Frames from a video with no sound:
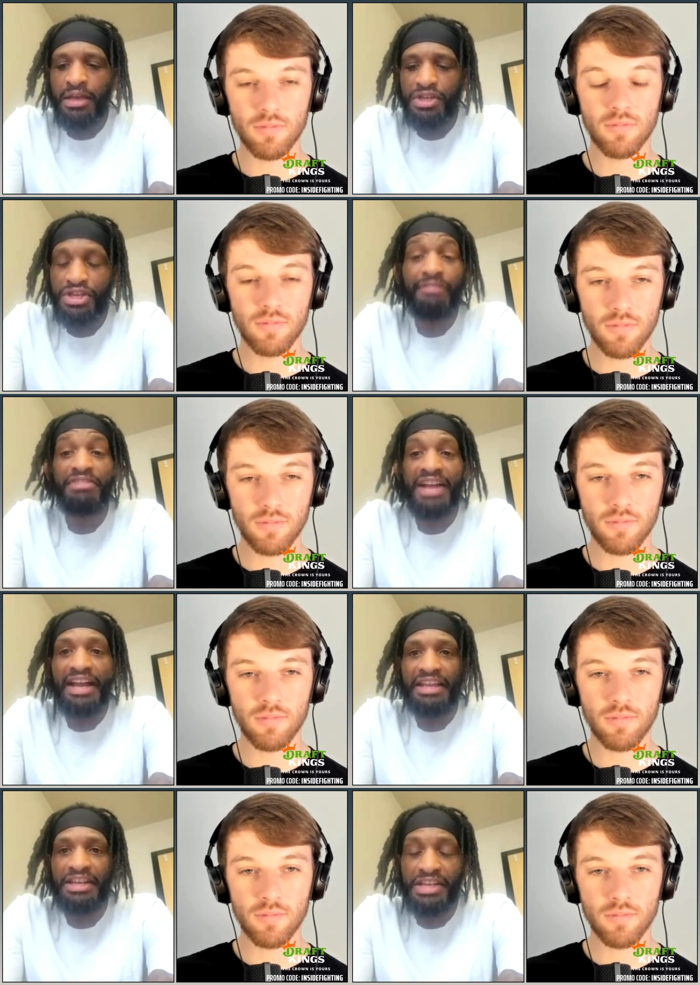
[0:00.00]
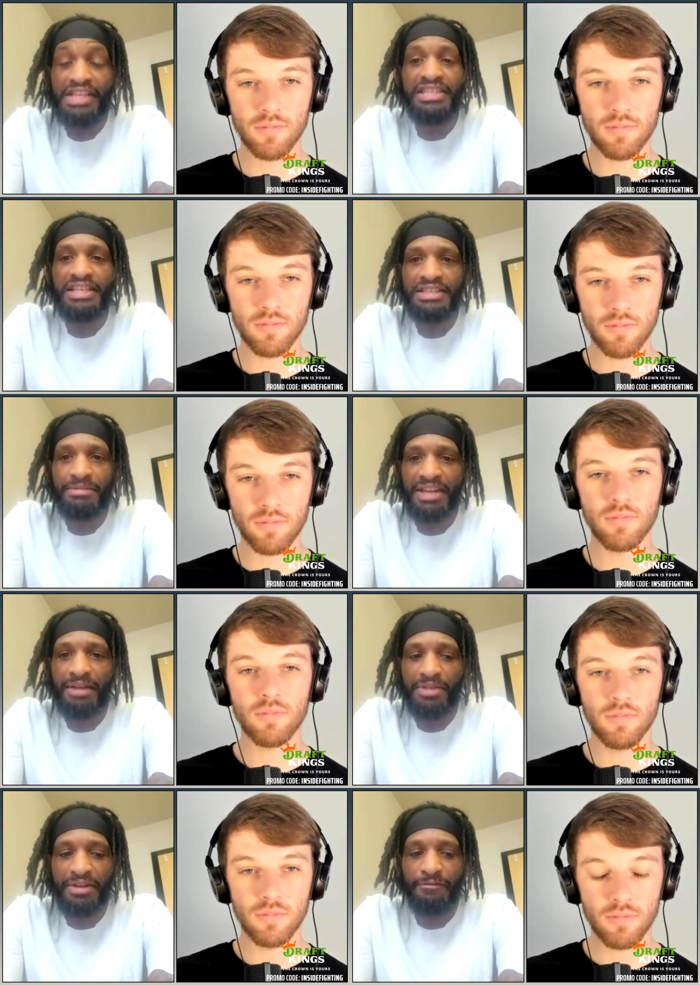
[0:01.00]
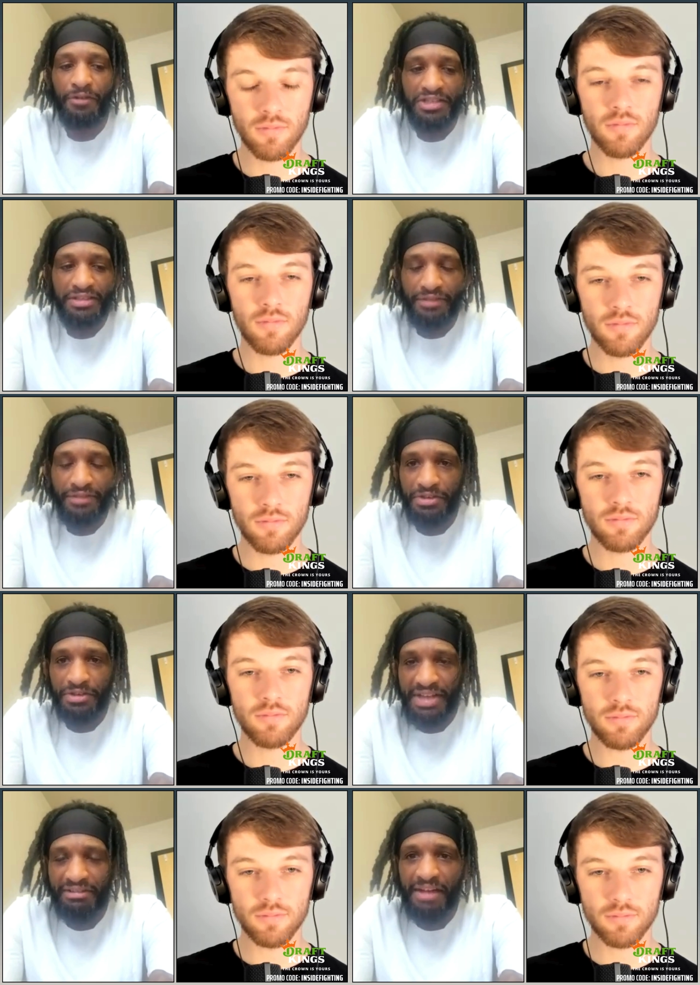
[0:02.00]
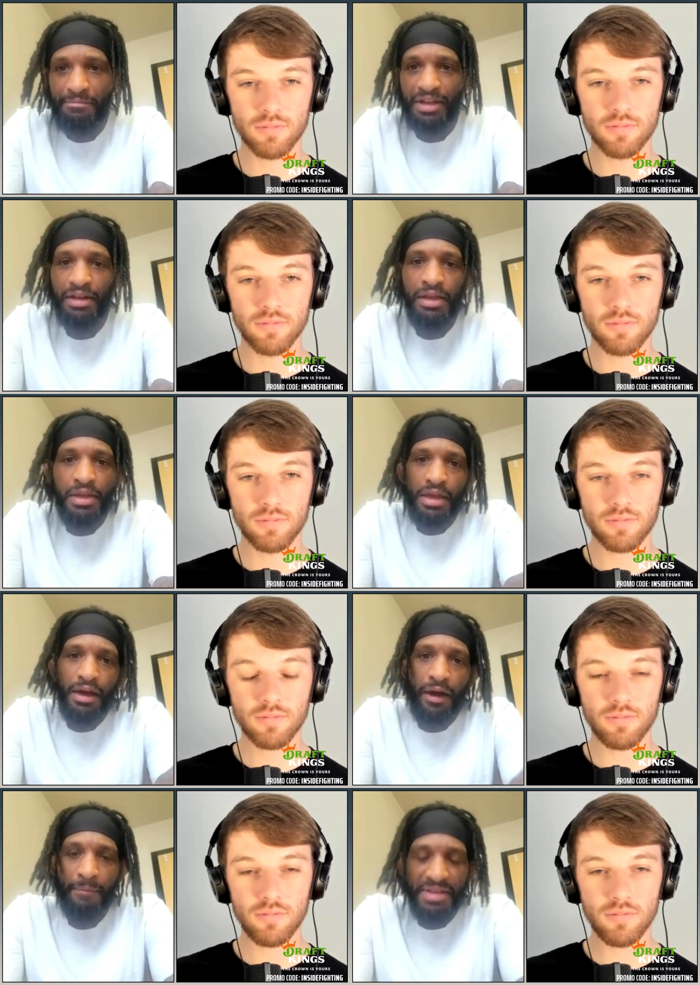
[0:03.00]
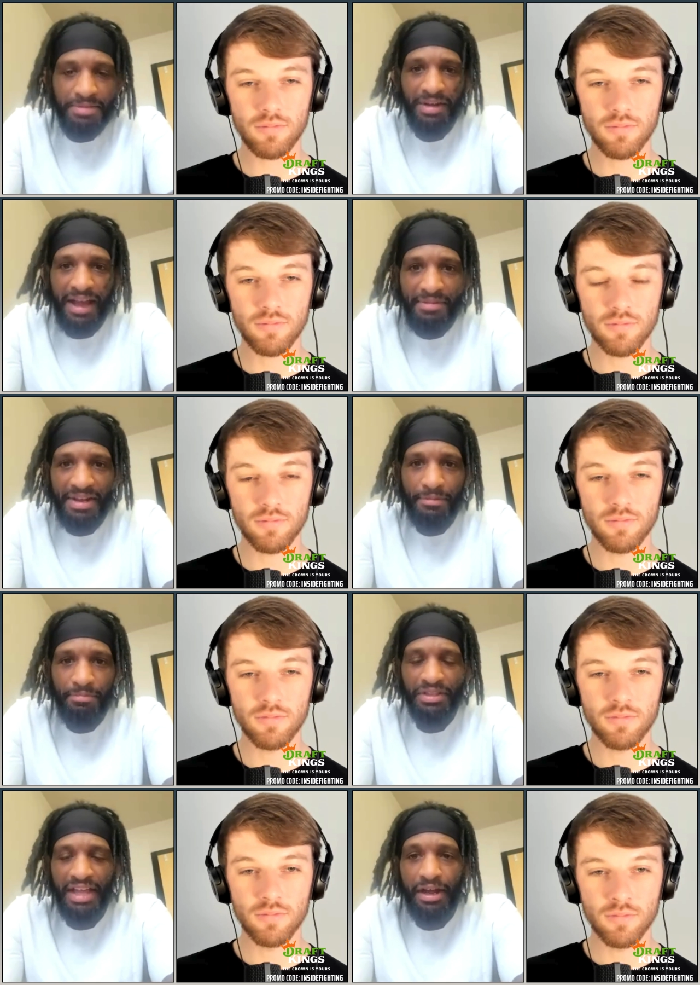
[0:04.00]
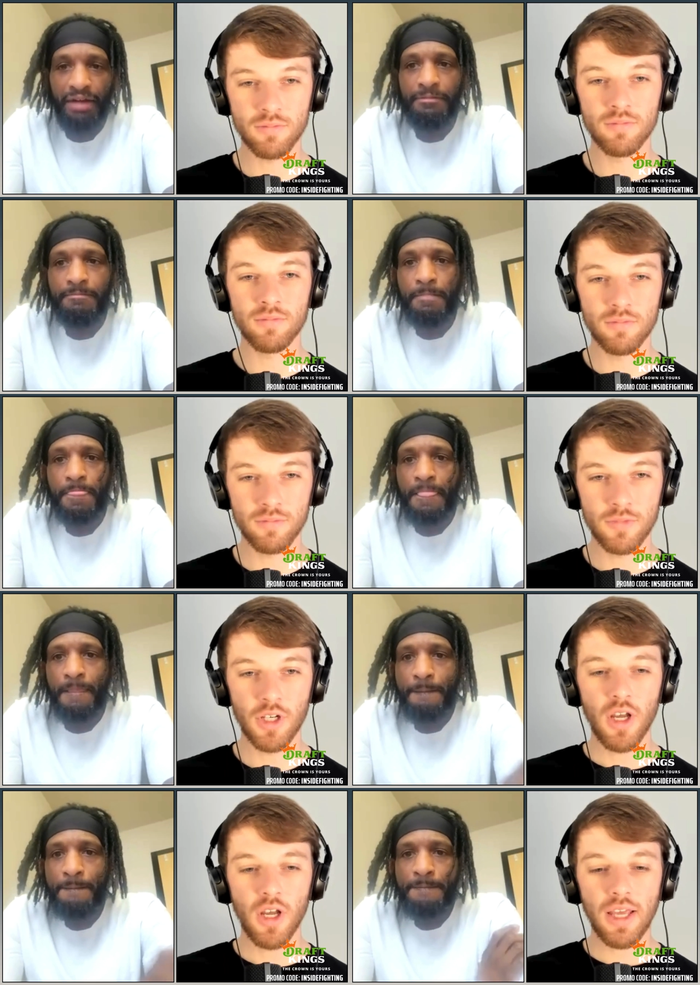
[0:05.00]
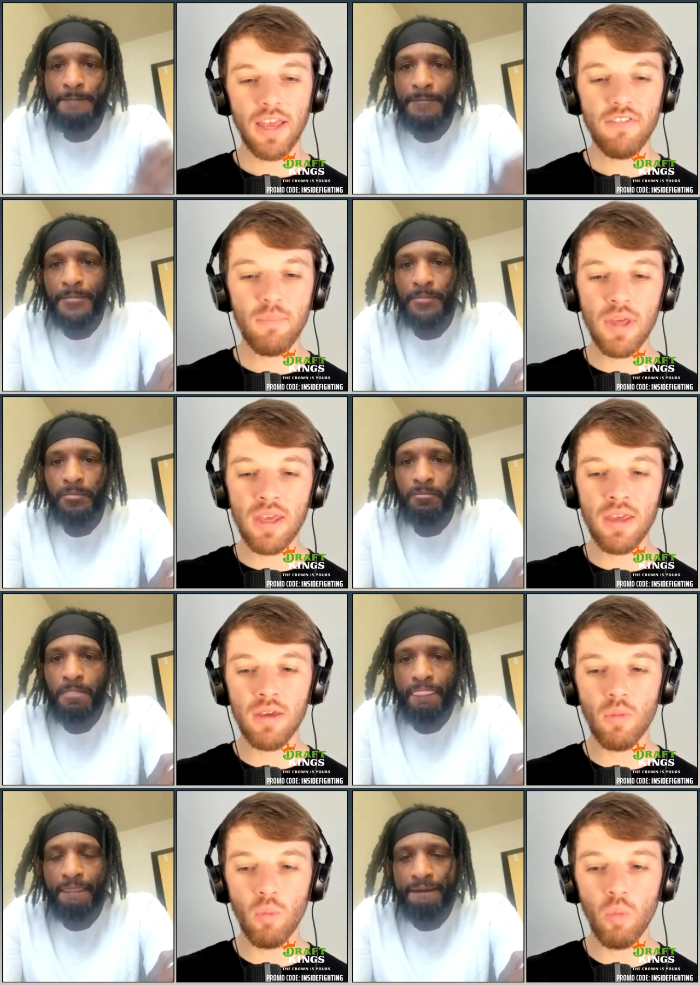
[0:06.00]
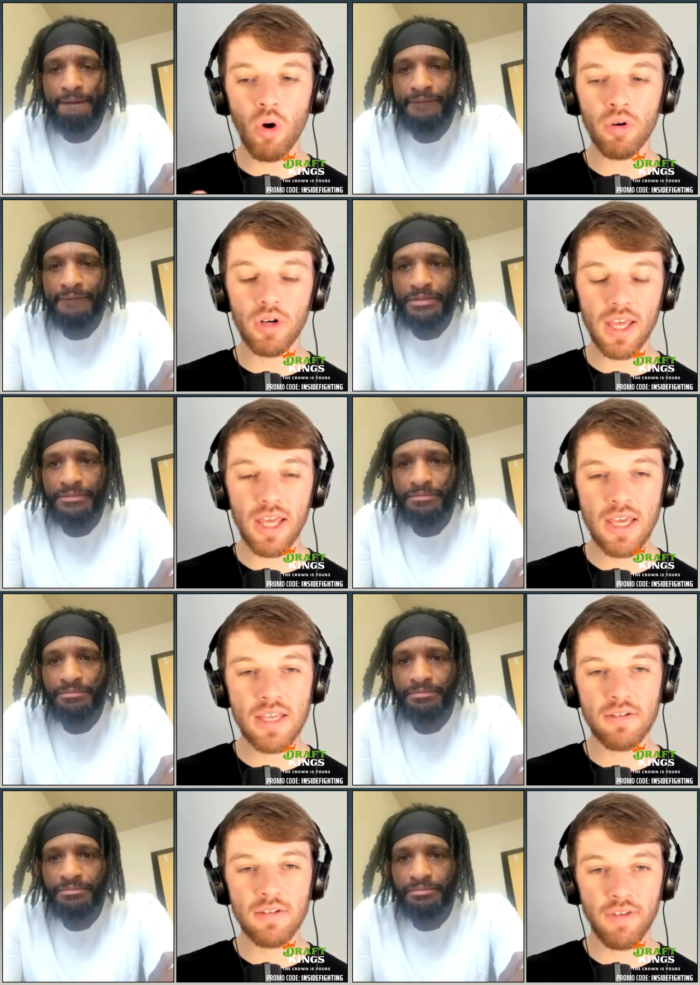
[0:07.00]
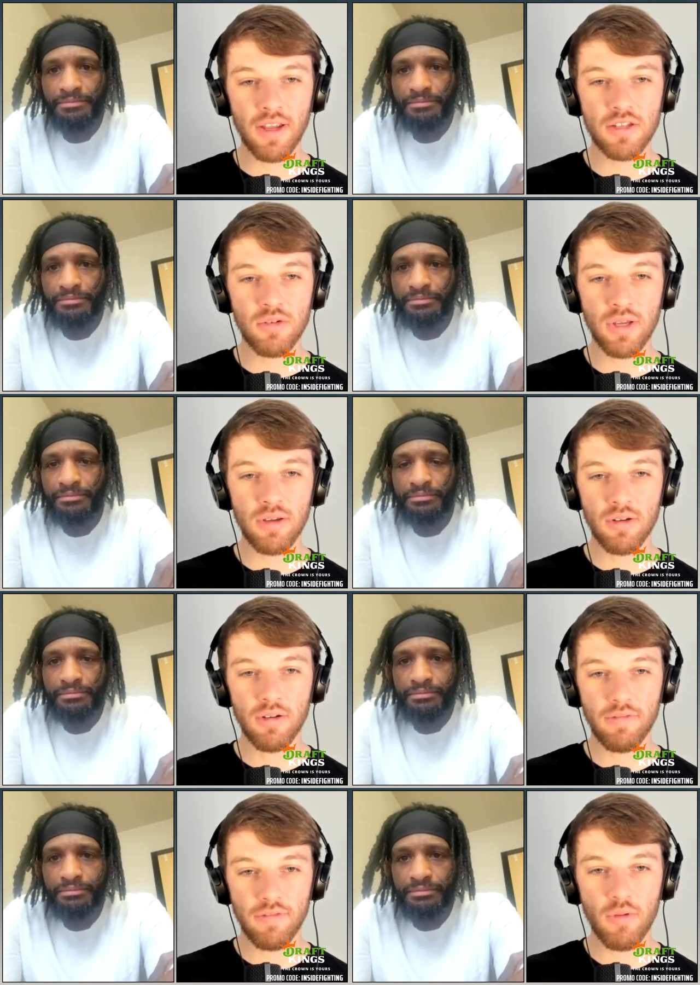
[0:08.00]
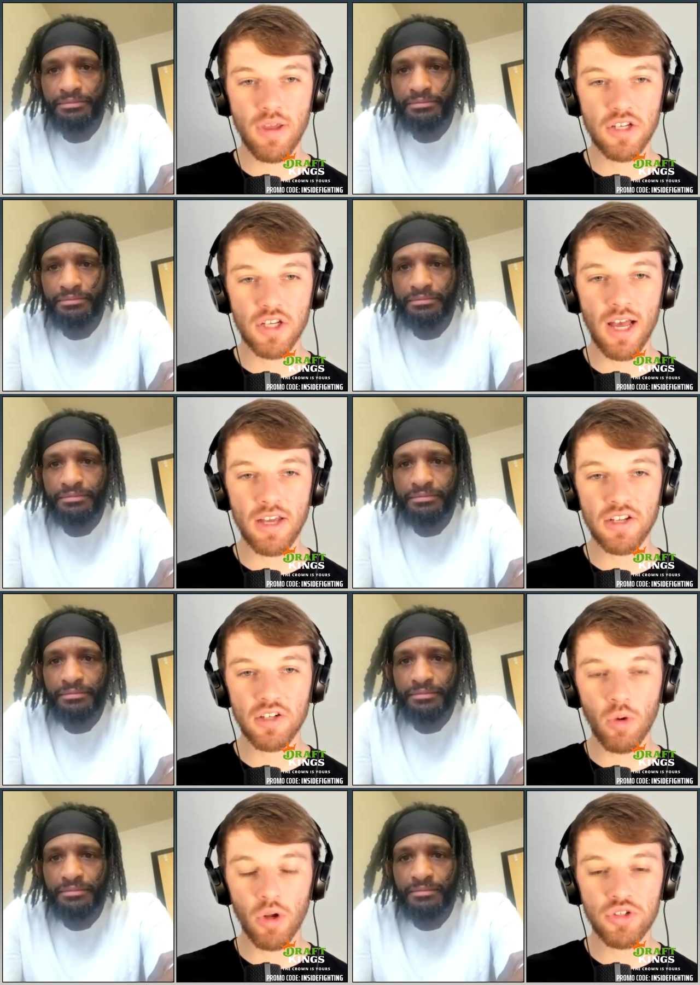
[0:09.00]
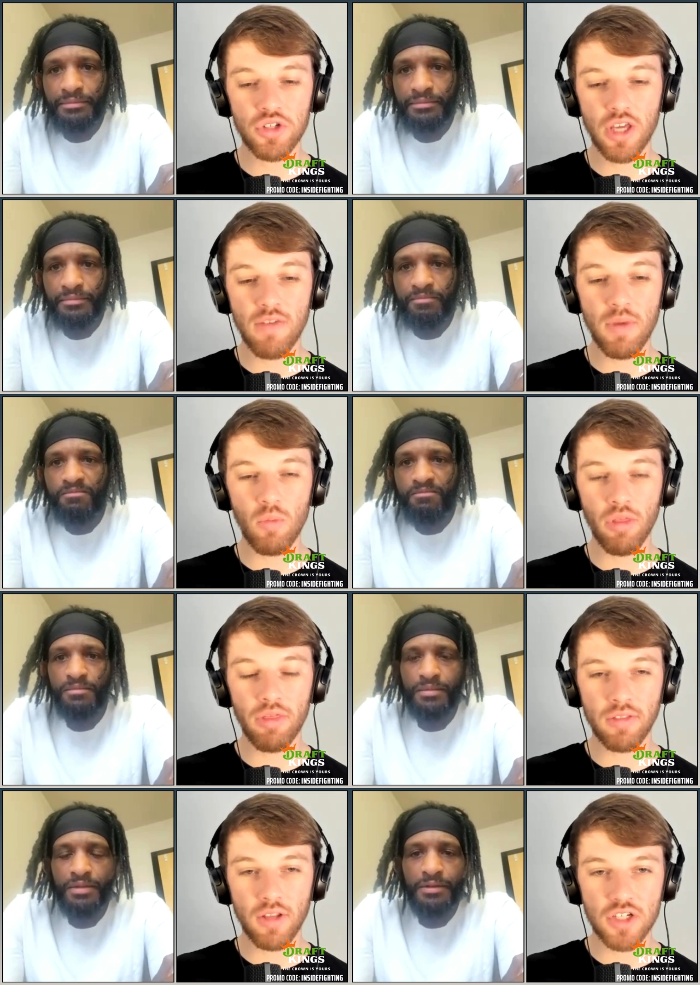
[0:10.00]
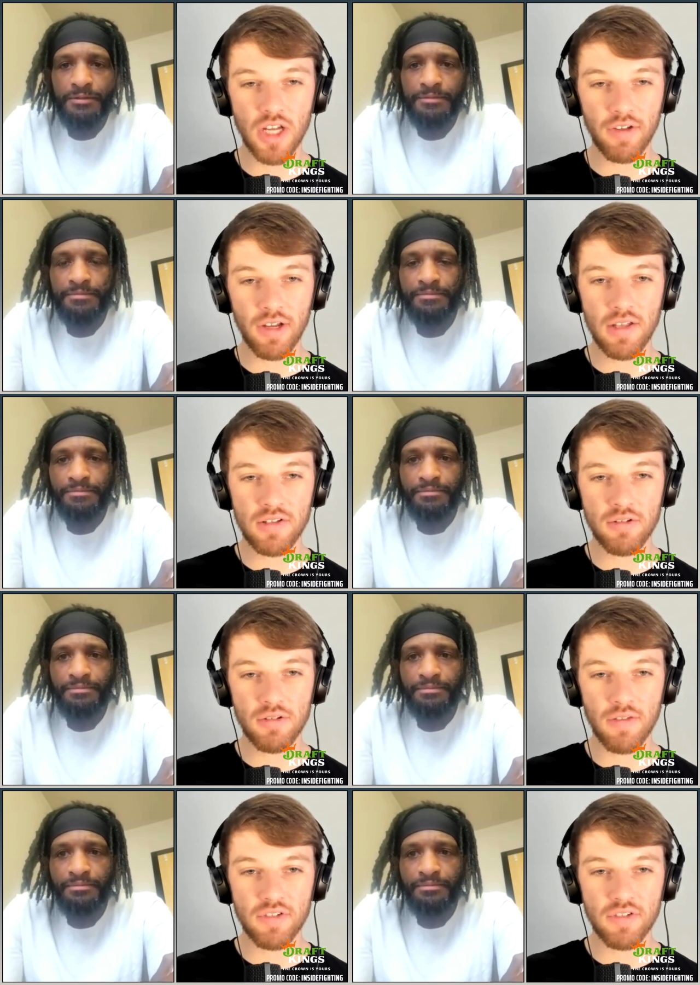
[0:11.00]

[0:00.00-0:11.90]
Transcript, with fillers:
Speaker 1: Shavkat in the distance. I mean, that'll be the first defeat for Shavkat, but um, I see Belal being able to pull that off.
Speaker 2: Give me one key to victory for each guy. So, what? To, give me one thing that Shavkat needs to do to have